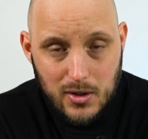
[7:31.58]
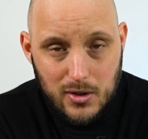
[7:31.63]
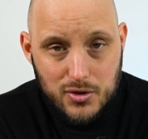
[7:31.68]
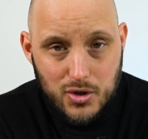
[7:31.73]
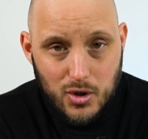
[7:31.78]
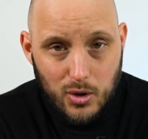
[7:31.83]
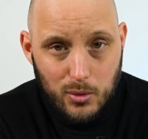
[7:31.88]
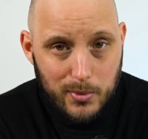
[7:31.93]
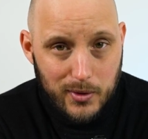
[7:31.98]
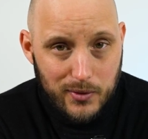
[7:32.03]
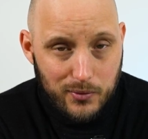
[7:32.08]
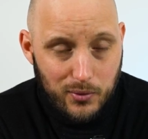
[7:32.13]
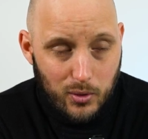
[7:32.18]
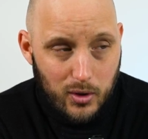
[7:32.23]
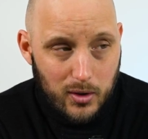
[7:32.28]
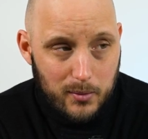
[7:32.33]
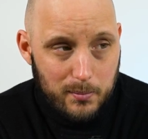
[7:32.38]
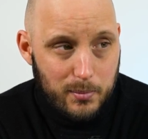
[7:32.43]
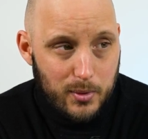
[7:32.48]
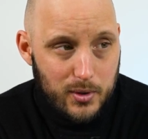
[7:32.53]
So
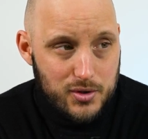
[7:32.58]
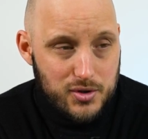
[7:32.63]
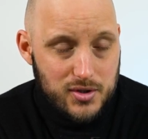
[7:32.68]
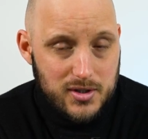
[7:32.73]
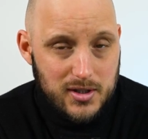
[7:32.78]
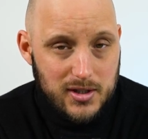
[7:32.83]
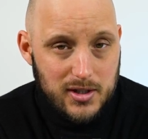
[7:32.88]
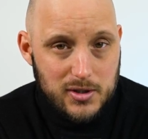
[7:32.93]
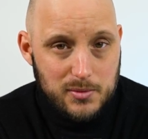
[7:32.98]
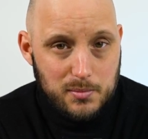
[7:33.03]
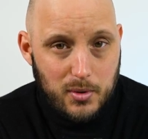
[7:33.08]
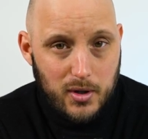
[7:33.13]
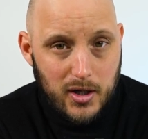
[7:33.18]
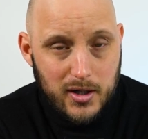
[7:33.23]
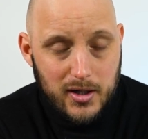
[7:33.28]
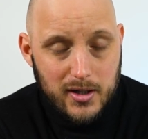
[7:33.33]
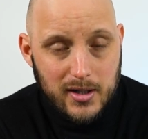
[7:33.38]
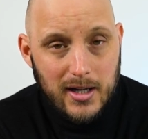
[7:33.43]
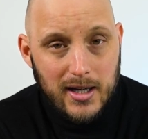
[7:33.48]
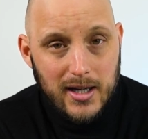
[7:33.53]
before purchasing this
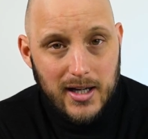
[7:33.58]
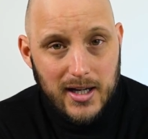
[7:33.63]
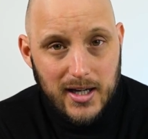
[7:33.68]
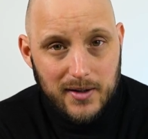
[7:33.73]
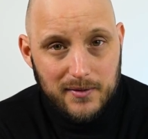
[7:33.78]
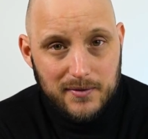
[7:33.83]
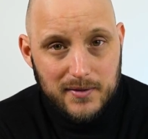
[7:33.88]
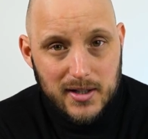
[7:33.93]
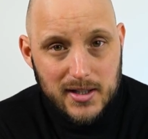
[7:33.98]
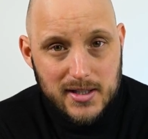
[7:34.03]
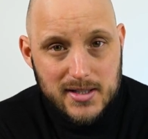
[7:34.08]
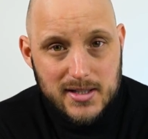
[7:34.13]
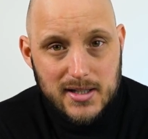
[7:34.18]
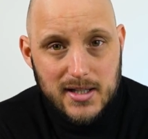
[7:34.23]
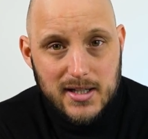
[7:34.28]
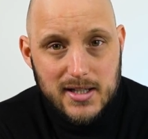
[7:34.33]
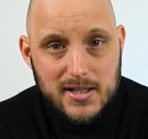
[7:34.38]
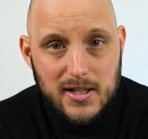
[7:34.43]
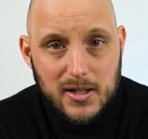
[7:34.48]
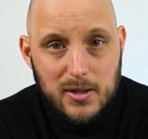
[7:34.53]
product, if this
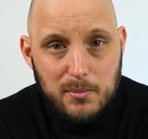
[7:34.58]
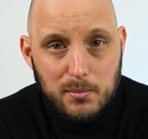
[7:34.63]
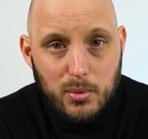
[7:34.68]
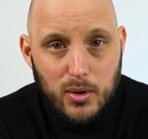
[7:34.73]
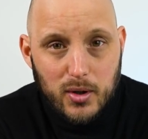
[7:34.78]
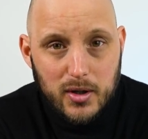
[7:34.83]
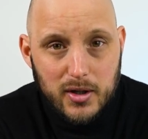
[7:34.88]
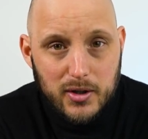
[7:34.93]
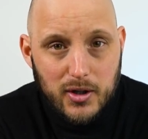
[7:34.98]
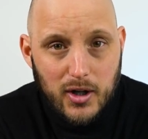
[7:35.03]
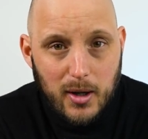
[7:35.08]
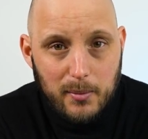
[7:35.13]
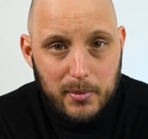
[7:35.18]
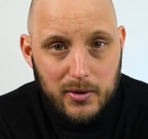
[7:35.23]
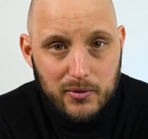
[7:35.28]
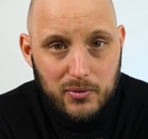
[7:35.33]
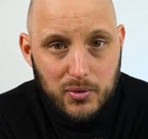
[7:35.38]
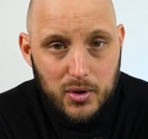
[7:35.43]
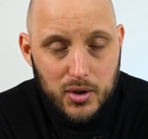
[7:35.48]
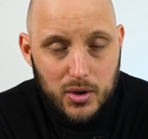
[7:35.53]
is an important topic
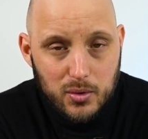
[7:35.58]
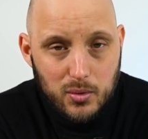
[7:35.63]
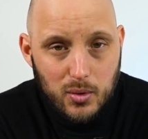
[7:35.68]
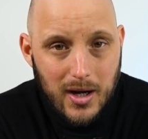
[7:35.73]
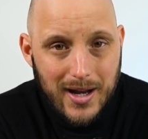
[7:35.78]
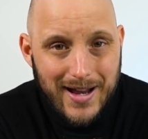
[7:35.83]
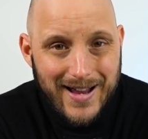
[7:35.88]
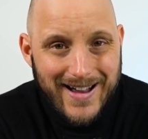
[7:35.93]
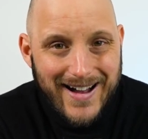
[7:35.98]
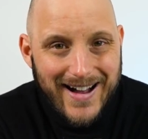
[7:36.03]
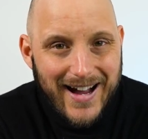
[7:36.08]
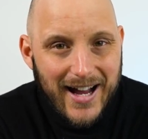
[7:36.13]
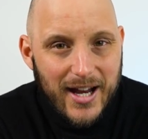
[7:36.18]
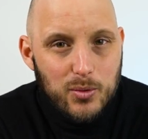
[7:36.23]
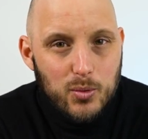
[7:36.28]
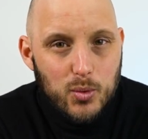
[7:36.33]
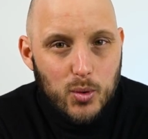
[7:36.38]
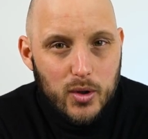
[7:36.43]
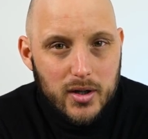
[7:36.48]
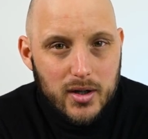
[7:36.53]
for you, I
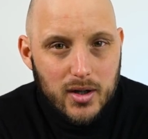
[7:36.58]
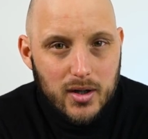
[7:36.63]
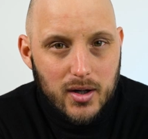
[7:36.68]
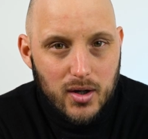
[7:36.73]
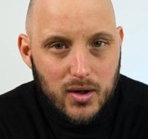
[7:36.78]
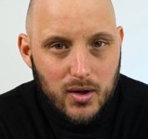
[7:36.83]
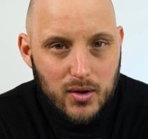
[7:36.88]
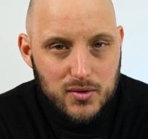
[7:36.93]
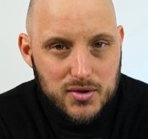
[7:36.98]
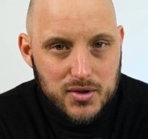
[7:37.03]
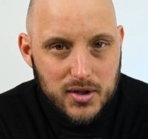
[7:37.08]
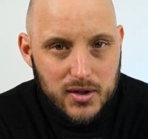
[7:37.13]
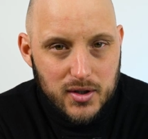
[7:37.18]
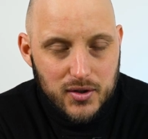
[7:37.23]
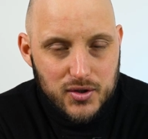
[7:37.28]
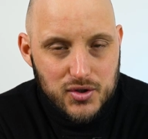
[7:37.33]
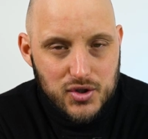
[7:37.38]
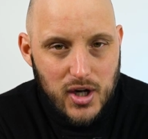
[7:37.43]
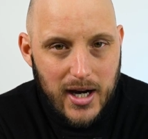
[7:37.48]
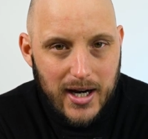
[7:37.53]
would consider
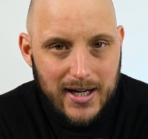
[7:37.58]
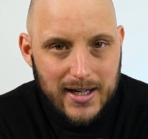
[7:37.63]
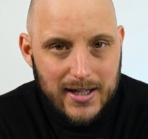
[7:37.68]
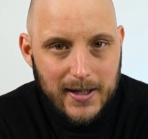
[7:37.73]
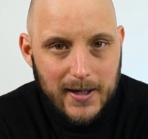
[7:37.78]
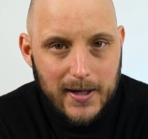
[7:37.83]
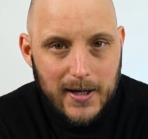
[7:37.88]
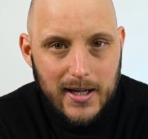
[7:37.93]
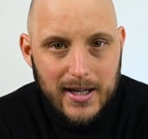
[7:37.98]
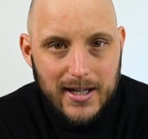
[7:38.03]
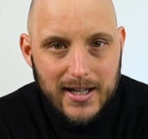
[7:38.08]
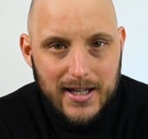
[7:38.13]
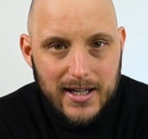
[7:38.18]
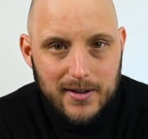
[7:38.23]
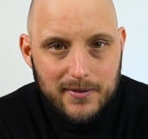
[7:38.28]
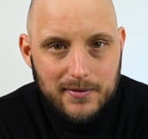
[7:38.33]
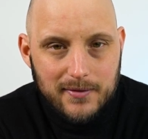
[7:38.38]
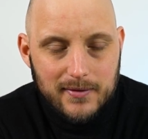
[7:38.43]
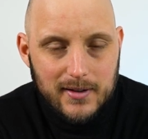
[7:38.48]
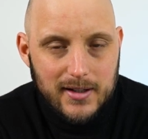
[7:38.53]
checking
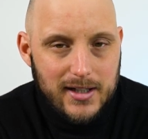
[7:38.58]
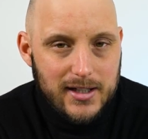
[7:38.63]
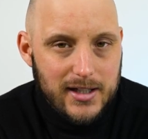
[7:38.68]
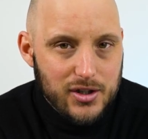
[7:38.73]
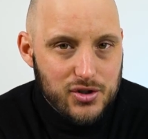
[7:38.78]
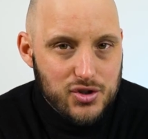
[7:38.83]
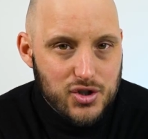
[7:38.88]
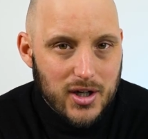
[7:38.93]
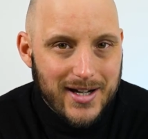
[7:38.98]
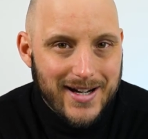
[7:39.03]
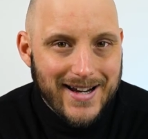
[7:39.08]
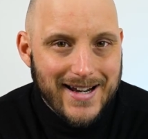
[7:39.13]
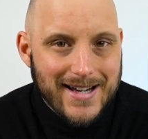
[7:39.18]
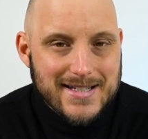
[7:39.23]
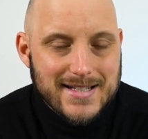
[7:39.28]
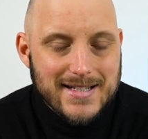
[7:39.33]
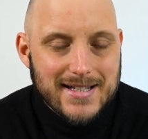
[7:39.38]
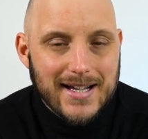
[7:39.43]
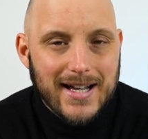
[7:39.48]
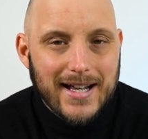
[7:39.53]
if Ninja
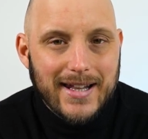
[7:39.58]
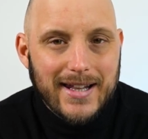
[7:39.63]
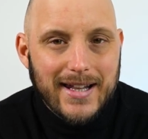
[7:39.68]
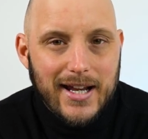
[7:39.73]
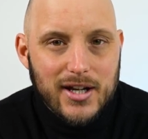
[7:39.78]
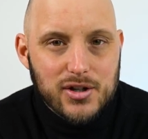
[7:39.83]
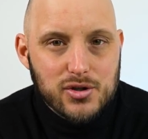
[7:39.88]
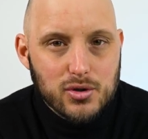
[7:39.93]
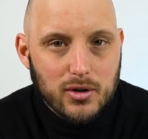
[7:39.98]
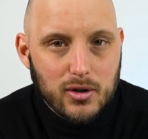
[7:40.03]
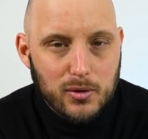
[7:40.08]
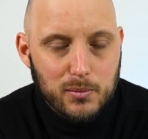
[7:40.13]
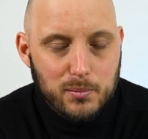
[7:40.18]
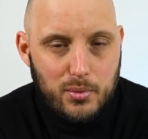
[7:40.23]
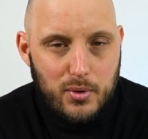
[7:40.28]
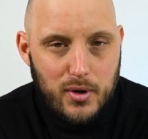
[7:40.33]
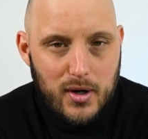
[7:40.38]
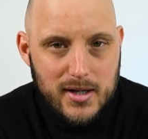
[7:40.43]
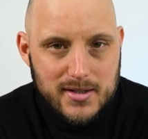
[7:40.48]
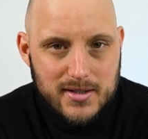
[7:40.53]
has a national
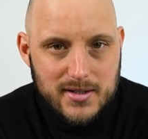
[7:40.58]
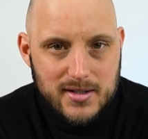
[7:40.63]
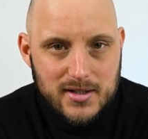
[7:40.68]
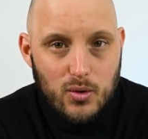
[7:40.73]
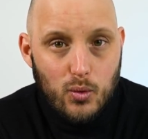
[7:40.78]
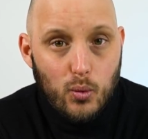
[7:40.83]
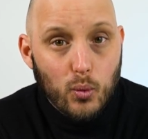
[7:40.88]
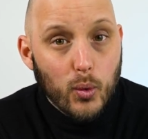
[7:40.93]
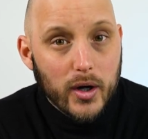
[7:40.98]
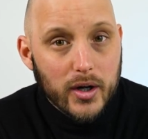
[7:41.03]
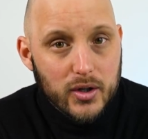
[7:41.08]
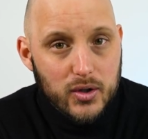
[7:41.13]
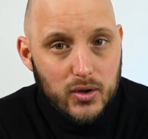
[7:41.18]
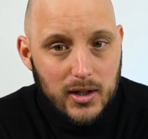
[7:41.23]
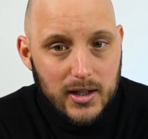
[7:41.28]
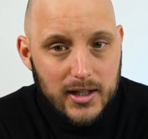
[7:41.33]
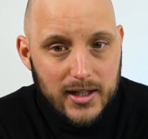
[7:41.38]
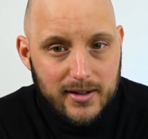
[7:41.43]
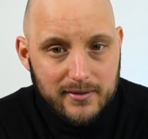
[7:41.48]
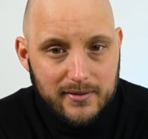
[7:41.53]
presence where you
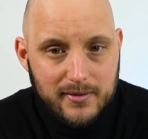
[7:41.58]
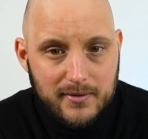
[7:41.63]
live.